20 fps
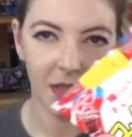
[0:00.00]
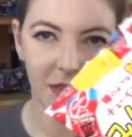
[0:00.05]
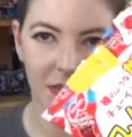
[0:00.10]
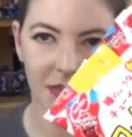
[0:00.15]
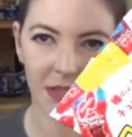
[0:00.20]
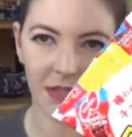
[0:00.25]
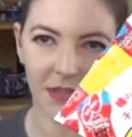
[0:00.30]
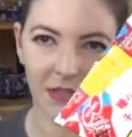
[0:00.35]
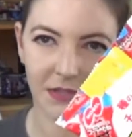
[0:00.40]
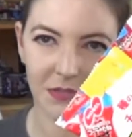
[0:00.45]

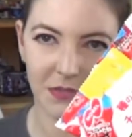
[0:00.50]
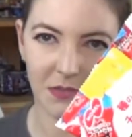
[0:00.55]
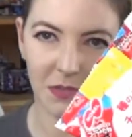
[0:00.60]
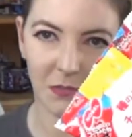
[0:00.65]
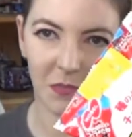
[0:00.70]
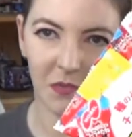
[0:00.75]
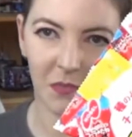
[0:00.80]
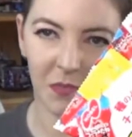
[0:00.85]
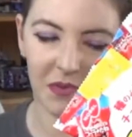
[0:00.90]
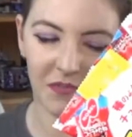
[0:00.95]
So yeah, these are
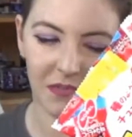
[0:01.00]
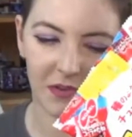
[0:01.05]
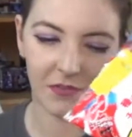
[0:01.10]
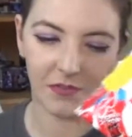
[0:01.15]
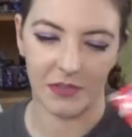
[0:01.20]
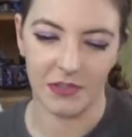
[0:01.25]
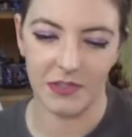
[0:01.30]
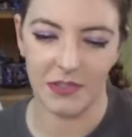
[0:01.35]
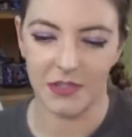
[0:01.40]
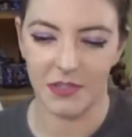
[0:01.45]
some of my
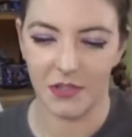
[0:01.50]
favorites.